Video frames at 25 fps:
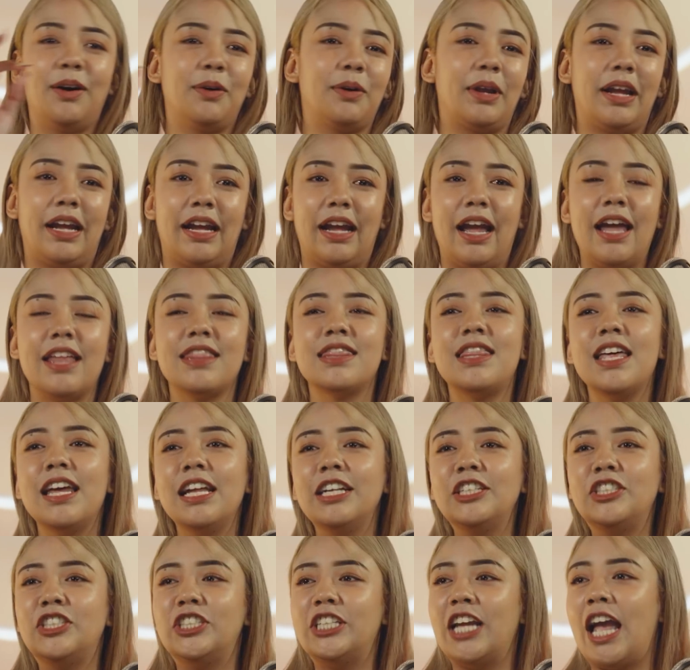Okay. And
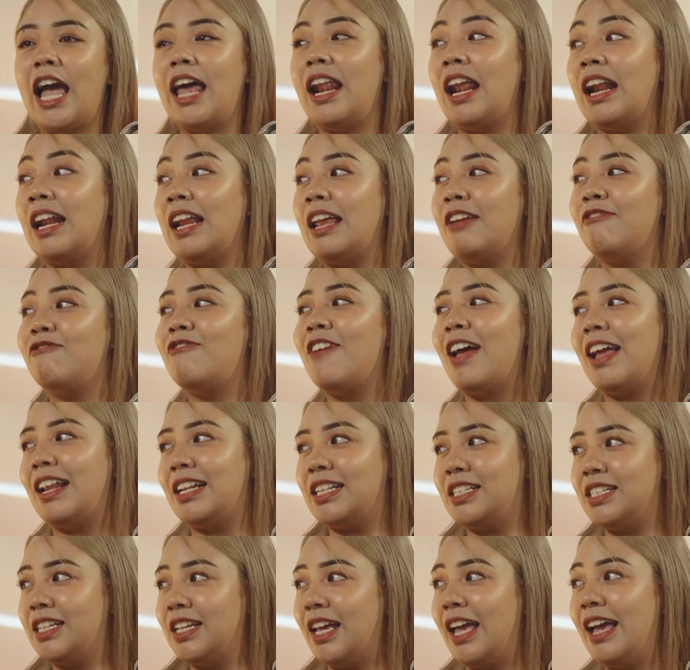then she had an
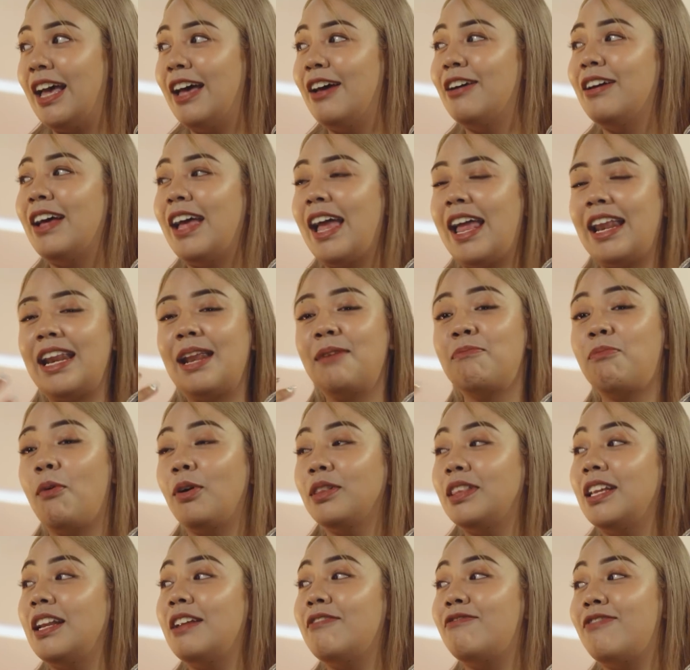event, an
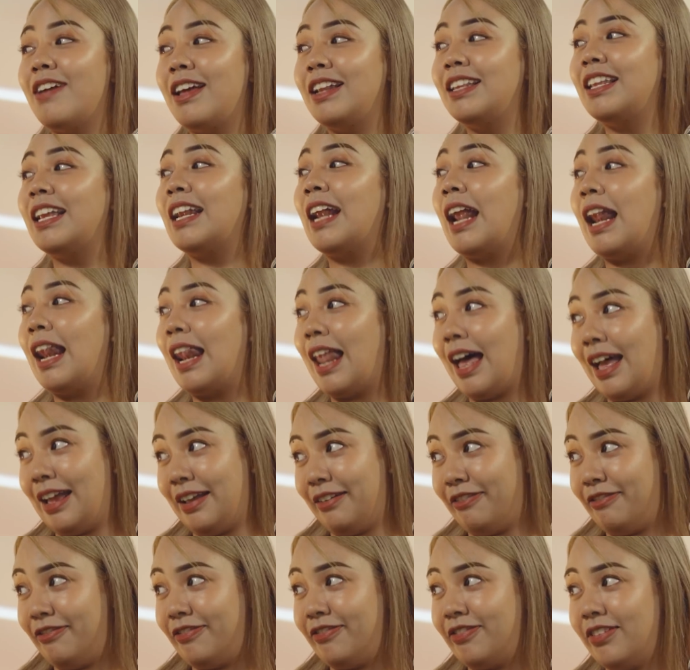important event in her
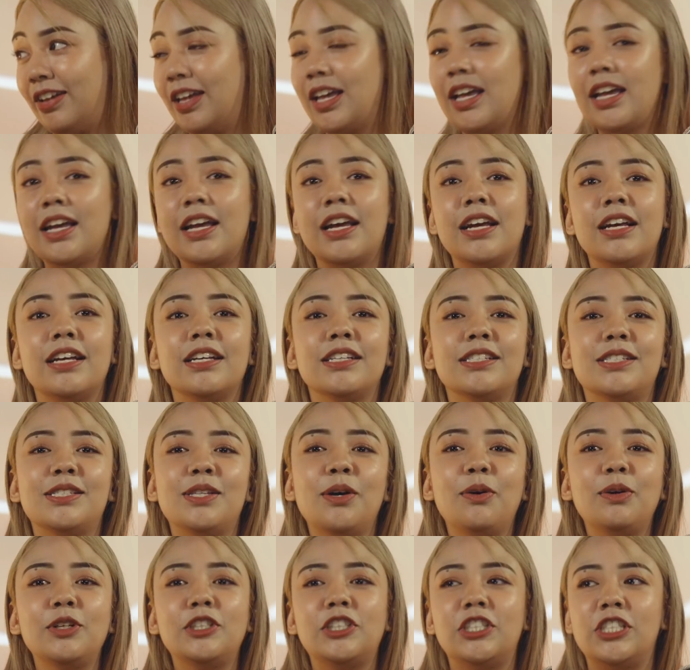life.
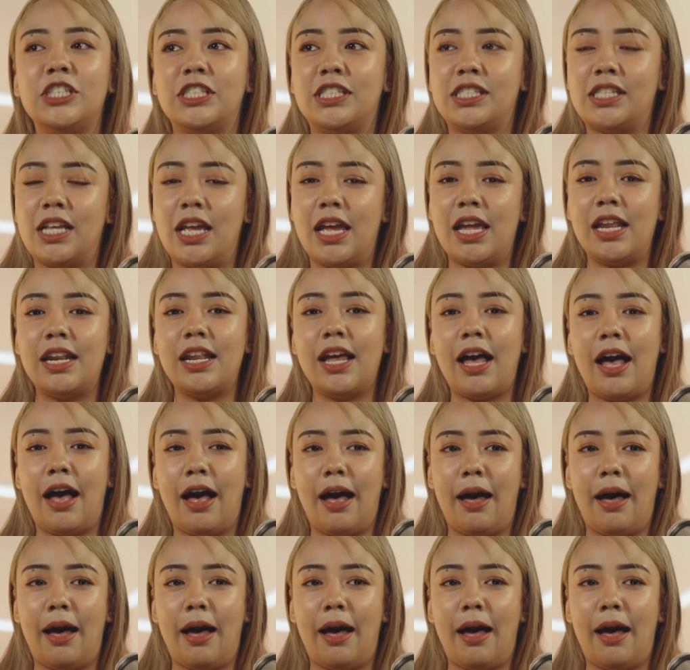So she said,